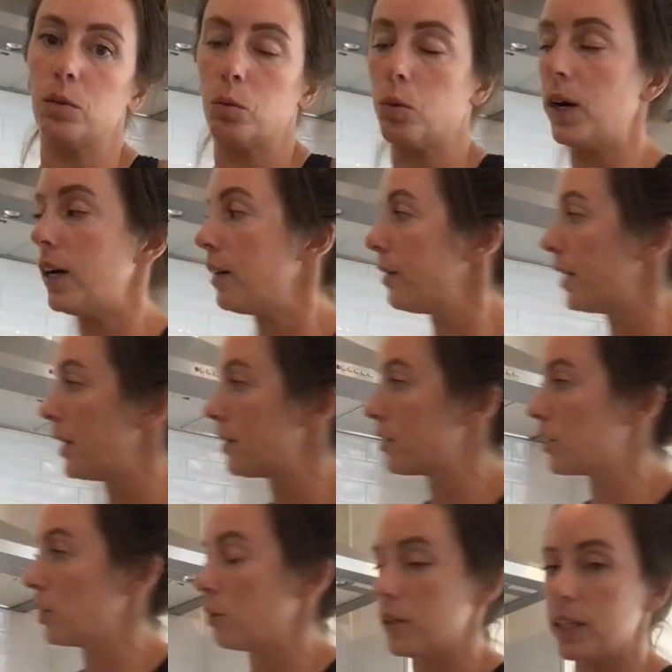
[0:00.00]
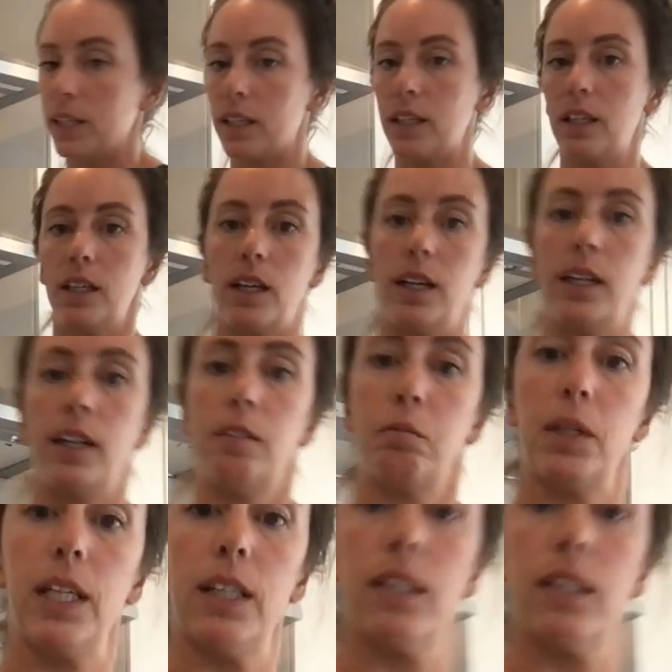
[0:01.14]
While that's going, I have my